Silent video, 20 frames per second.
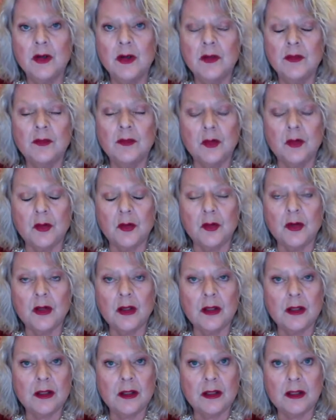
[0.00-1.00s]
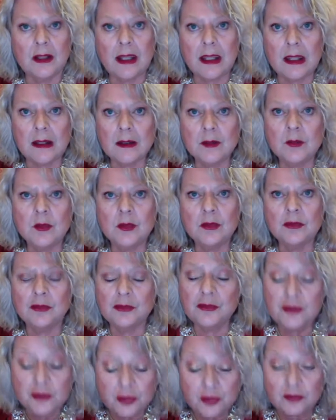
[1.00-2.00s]
for the animals,
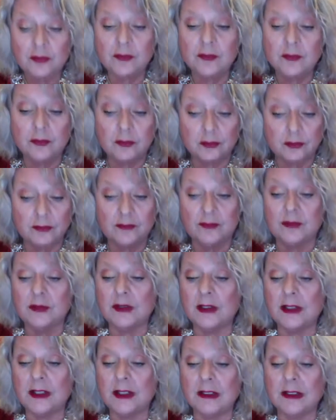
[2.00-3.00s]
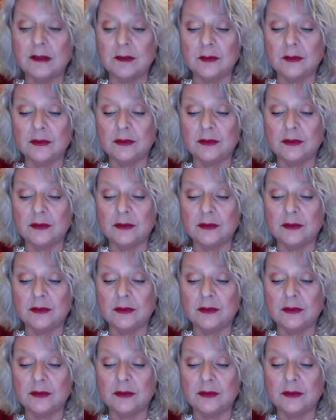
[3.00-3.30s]
new food for the animals.